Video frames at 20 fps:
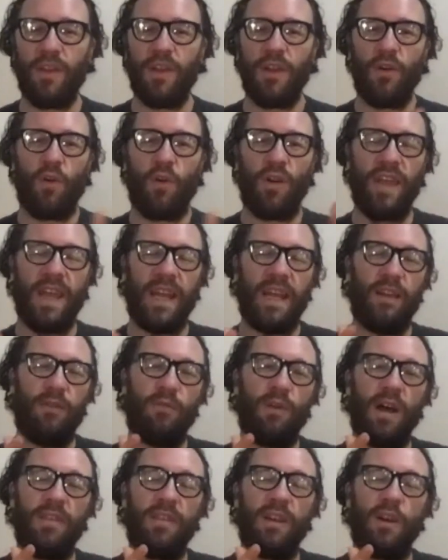or they can
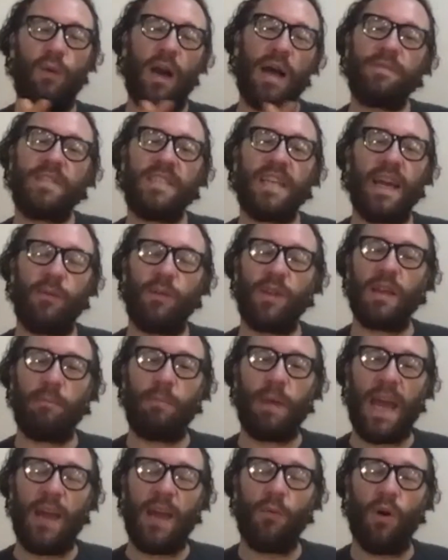run their website with a
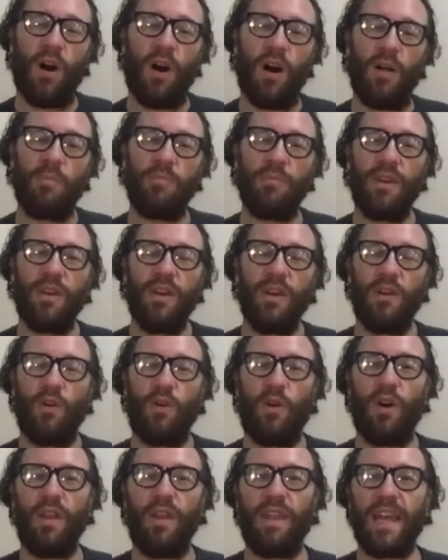paywall,
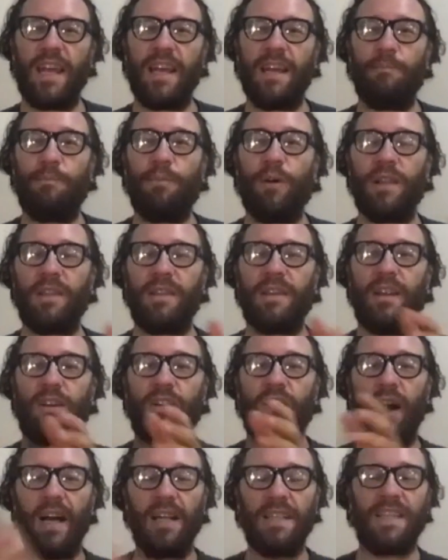or they can put their
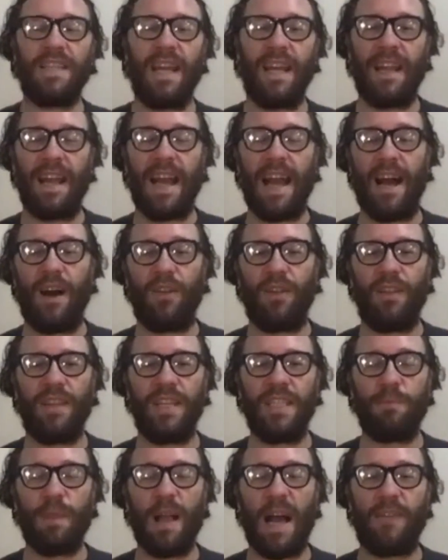content out on
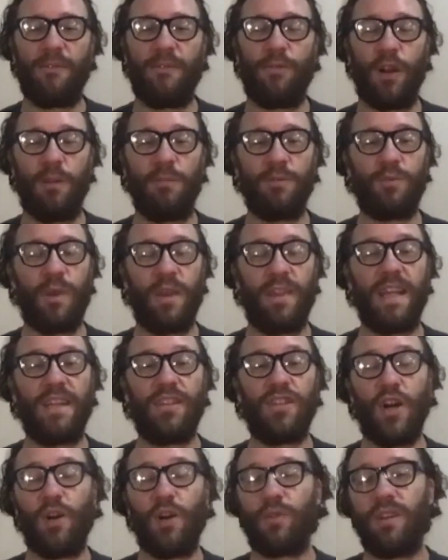these platforms where they
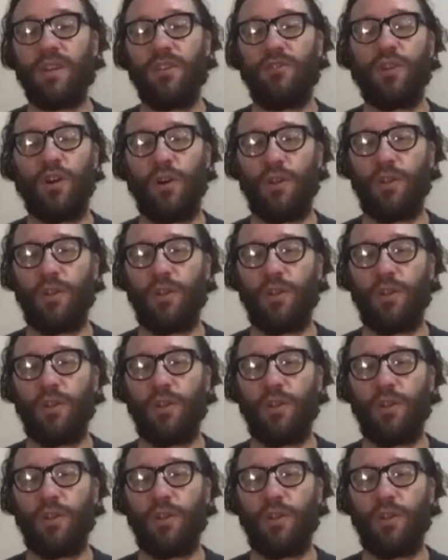don't control the